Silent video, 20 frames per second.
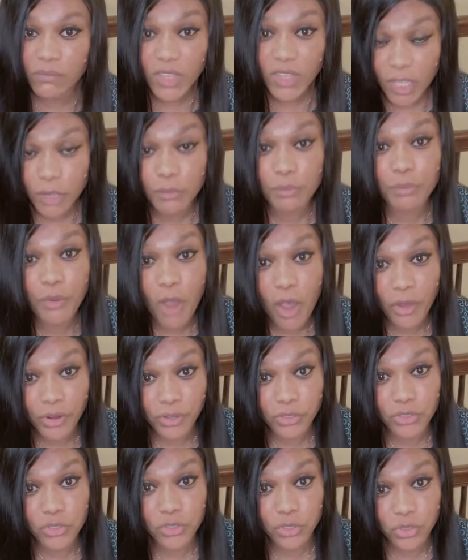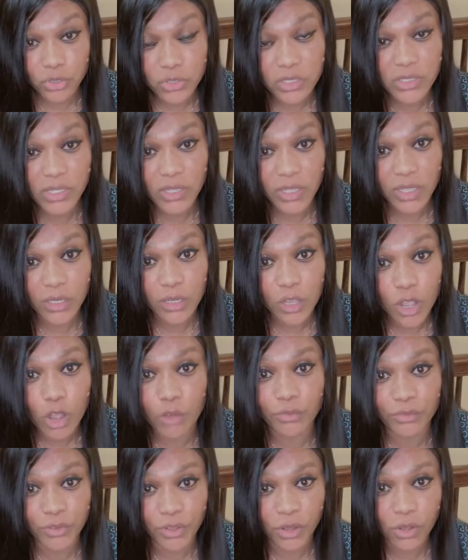important to those taking
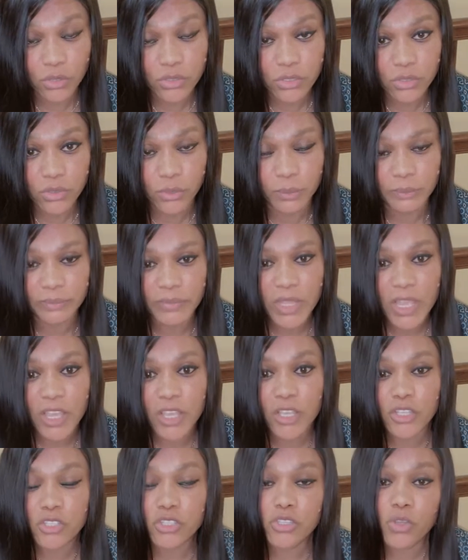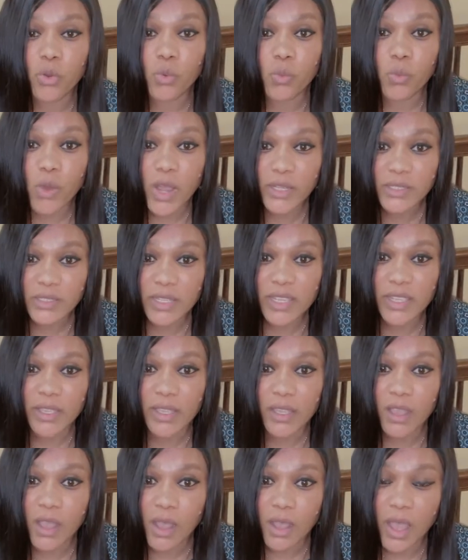coffee also. So what
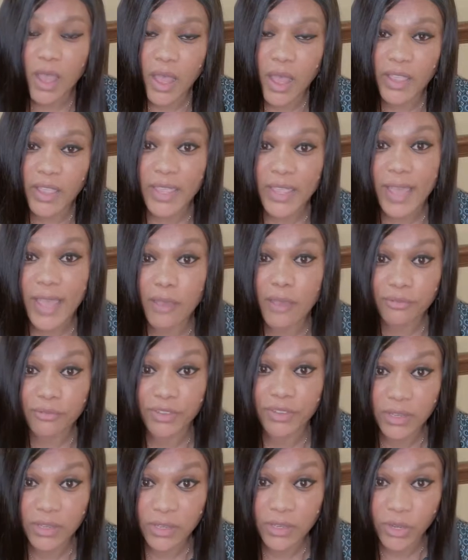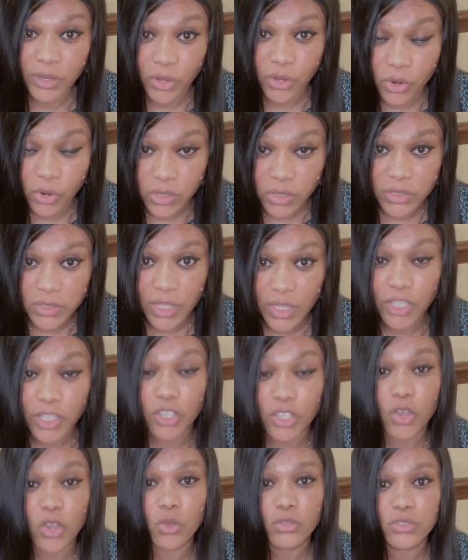uh, caffeine does,
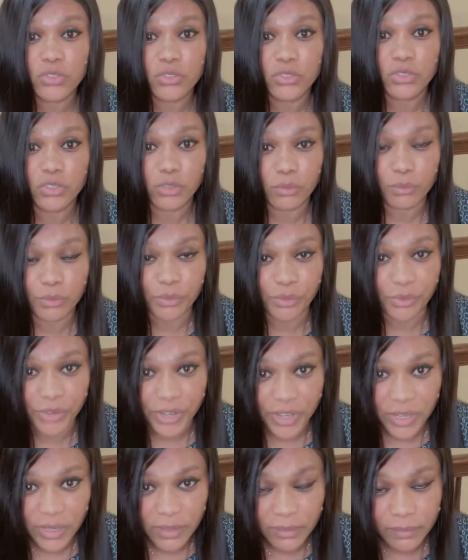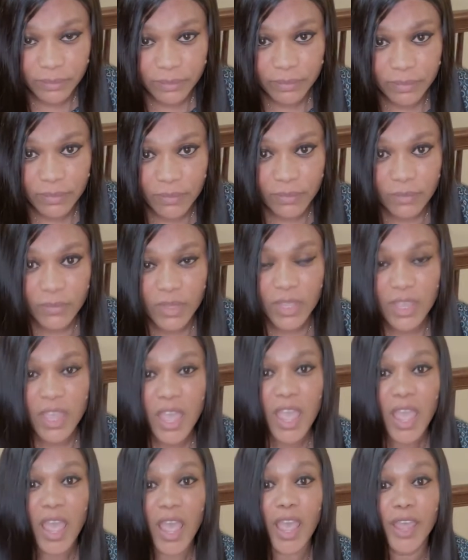it goes to the brain
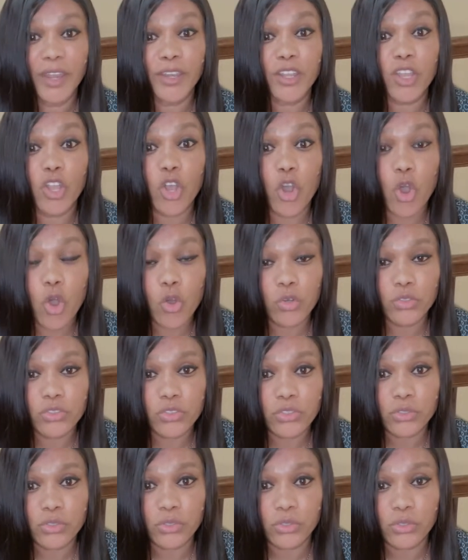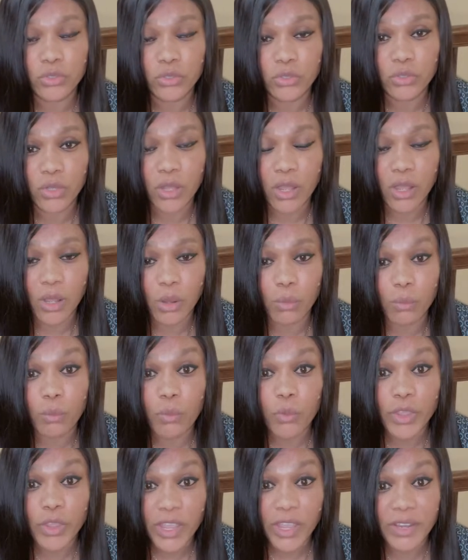and goes to
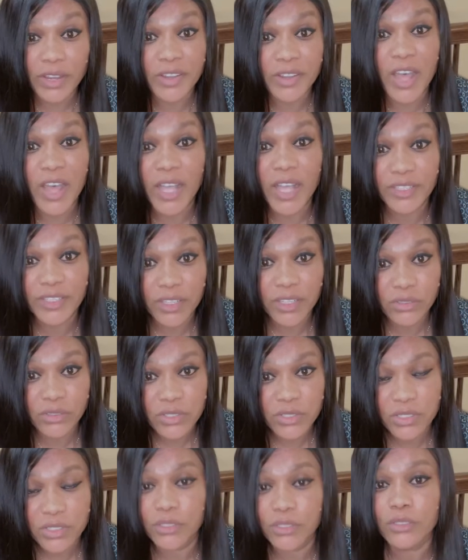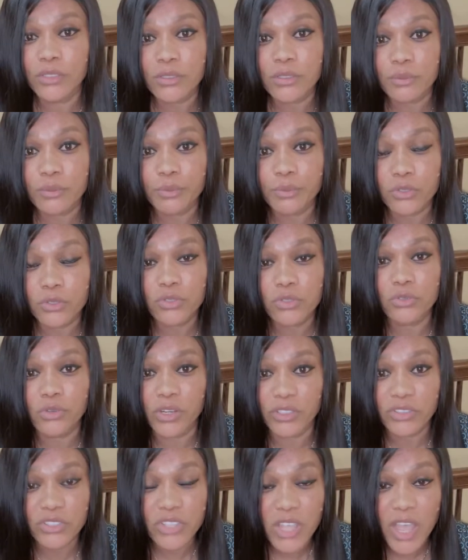um, where the adenosine is supposed to
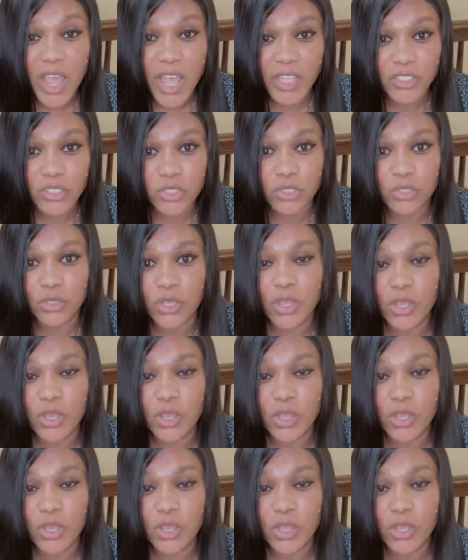attach